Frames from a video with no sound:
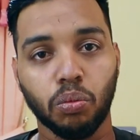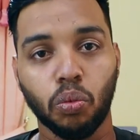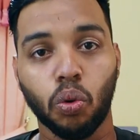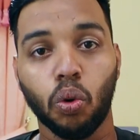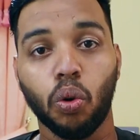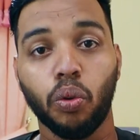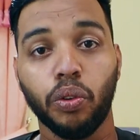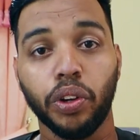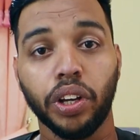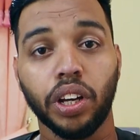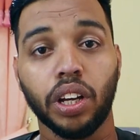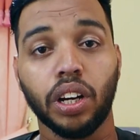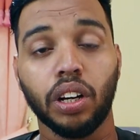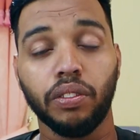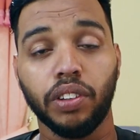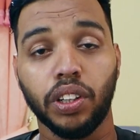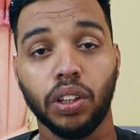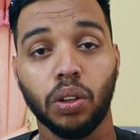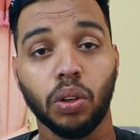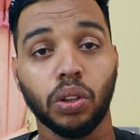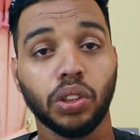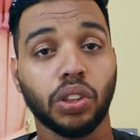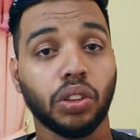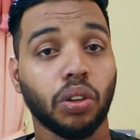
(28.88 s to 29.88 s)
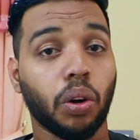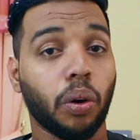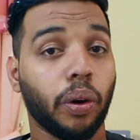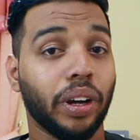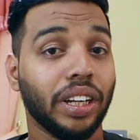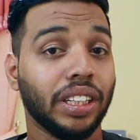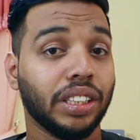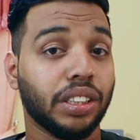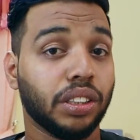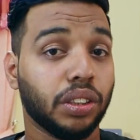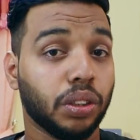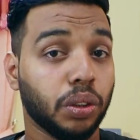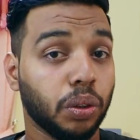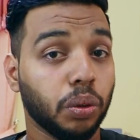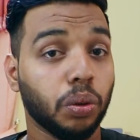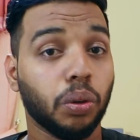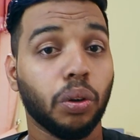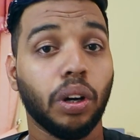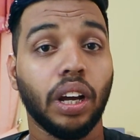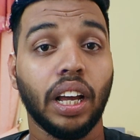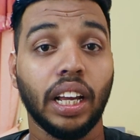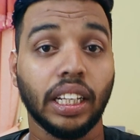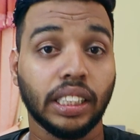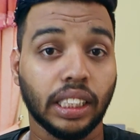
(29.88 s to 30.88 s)
move your Windows OS
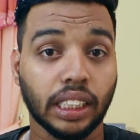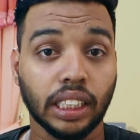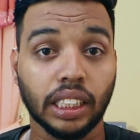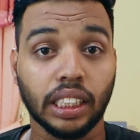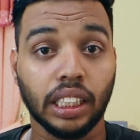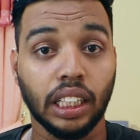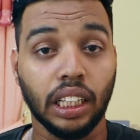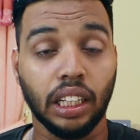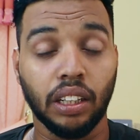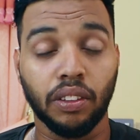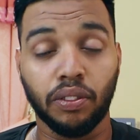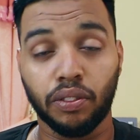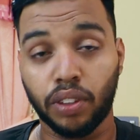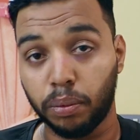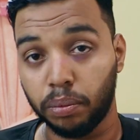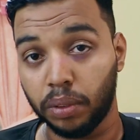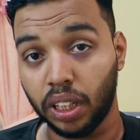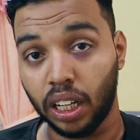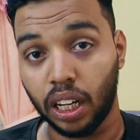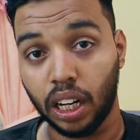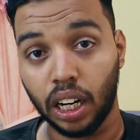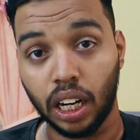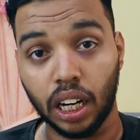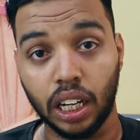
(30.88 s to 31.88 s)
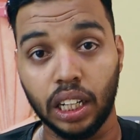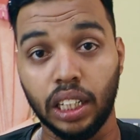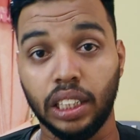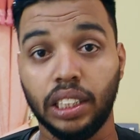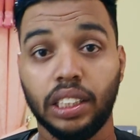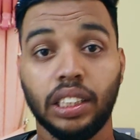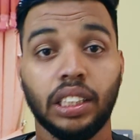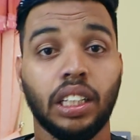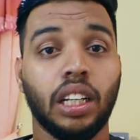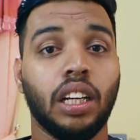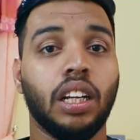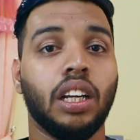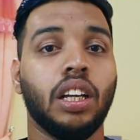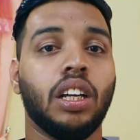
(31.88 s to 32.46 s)
to SSD from the hard disk.